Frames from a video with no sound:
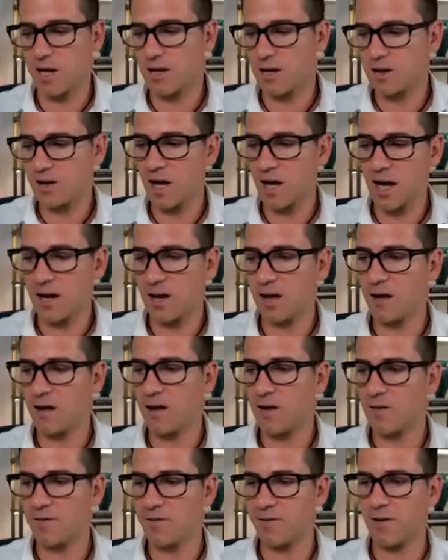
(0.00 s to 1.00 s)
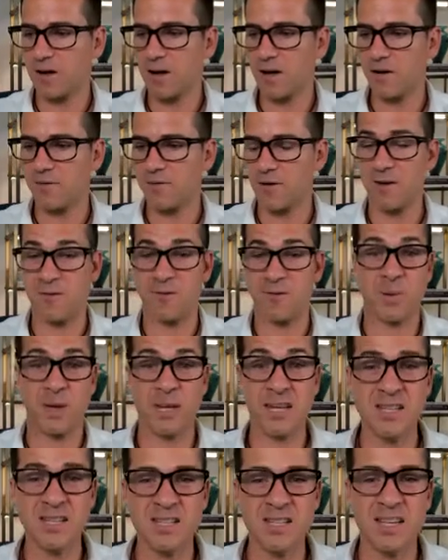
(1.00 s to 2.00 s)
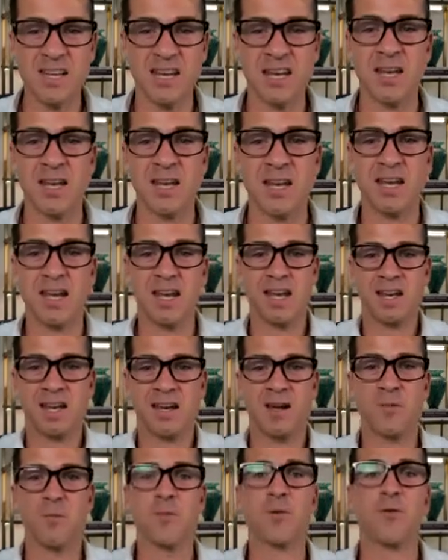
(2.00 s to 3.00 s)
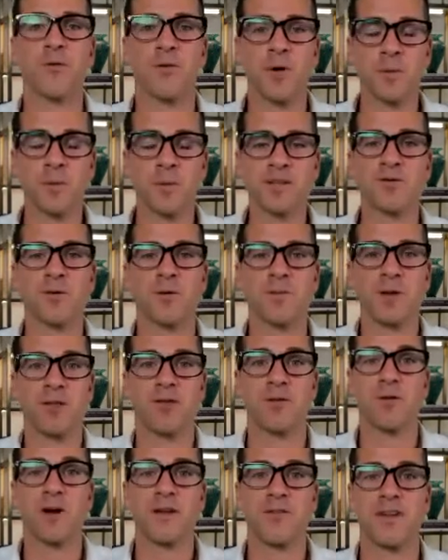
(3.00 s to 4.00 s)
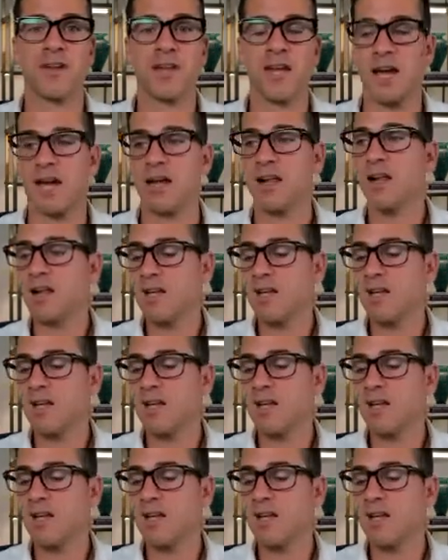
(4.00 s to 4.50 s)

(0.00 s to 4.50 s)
a lot of peace and performance for me throughout the day.